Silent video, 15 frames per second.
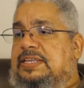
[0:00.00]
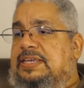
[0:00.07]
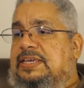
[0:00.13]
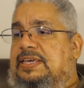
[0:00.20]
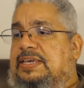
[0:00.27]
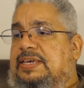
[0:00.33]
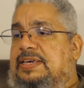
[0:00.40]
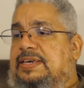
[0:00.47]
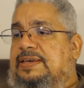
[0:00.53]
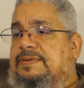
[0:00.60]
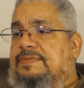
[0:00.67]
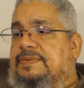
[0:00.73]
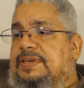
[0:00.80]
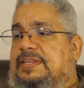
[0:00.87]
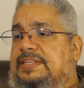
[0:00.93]

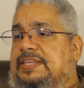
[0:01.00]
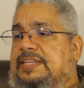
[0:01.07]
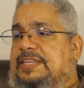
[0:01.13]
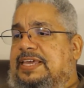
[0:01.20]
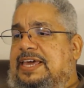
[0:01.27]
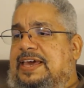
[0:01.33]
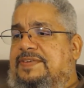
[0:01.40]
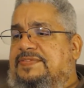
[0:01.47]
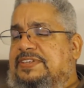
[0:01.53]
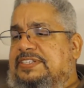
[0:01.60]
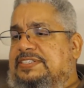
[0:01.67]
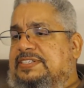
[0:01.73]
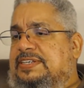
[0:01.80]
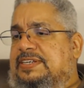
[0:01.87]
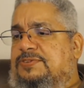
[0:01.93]
and then they have
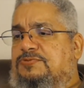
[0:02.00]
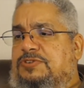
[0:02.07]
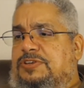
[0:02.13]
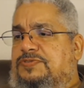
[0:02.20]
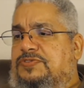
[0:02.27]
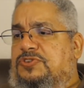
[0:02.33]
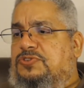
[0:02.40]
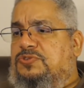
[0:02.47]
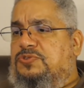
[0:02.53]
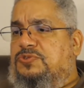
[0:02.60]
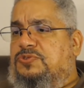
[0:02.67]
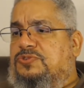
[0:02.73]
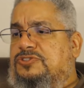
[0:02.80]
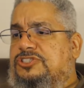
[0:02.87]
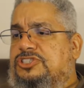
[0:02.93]
these
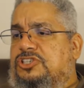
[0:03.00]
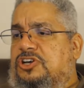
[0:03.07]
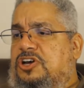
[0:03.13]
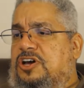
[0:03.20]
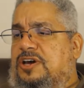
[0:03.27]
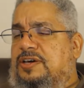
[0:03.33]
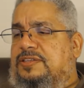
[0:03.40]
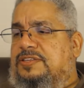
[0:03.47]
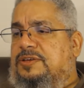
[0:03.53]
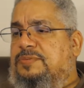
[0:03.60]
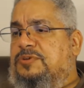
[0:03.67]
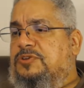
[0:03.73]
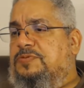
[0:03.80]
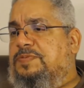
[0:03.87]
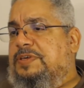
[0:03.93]
Review Shark
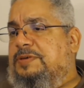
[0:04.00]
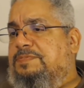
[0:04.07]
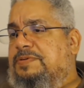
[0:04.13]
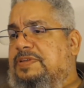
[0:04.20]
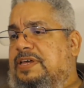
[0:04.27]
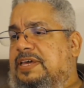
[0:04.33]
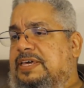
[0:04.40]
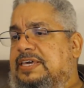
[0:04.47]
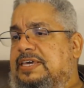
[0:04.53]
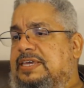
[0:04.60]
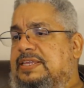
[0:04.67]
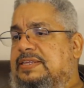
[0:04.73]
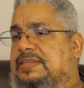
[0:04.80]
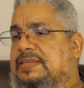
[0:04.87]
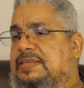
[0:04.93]
WP
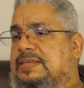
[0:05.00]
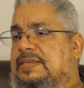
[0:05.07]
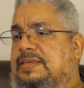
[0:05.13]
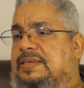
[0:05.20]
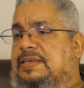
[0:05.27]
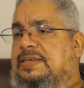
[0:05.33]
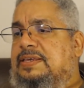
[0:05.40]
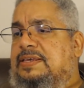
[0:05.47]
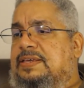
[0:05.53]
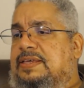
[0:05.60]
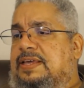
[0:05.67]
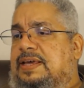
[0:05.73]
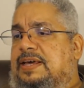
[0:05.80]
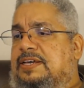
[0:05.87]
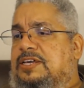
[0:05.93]
plugin,
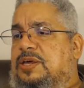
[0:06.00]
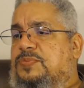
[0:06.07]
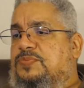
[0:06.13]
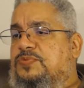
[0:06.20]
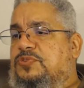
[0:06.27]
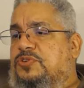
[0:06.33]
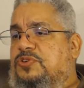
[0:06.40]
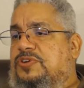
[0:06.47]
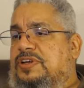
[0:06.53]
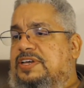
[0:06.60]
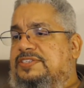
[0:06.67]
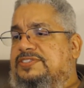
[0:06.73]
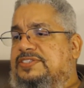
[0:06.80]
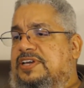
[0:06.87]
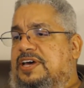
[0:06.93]

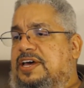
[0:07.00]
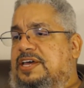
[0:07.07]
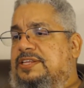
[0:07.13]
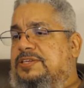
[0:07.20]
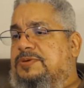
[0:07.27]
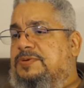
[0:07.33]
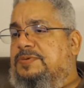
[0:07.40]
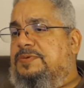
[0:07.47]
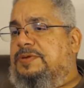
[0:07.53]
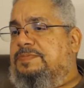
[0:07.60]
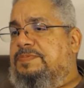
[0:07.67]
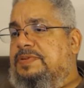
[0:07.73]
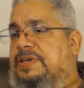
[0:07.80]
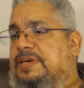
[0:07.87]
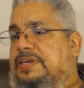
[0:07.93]
Altazon
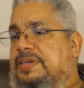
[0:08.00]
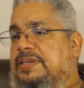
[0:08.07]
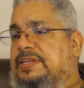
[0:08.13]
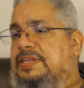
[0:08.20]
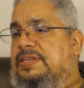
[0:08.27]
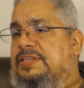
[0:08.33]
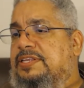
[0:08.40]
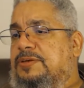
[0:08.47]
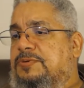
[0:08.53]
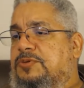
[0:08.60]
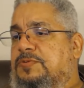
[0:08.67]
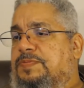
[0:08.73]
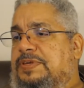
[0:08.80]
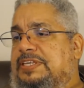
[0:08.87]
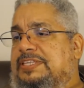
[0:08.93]
WP plugin, and
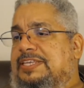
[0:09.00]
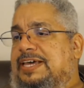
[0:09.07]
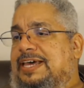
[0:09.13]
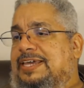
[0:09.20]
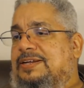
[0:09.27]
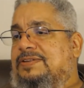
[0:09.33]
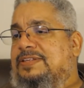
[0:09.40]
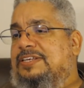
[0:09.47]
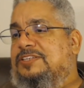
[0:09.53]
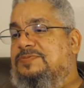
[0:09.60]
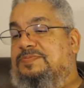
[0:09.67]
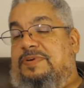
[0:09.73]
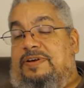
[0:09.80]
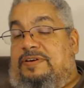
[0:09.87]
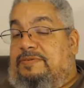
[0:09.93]
WP Title
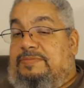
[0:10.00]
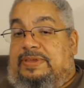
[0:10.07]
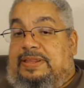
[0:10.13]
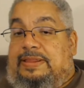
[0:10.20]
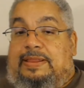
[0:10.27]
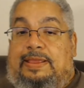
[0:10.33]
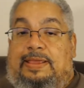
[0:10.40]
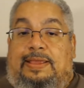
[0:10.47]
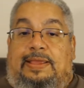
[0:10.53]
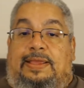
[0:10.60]
Experiment.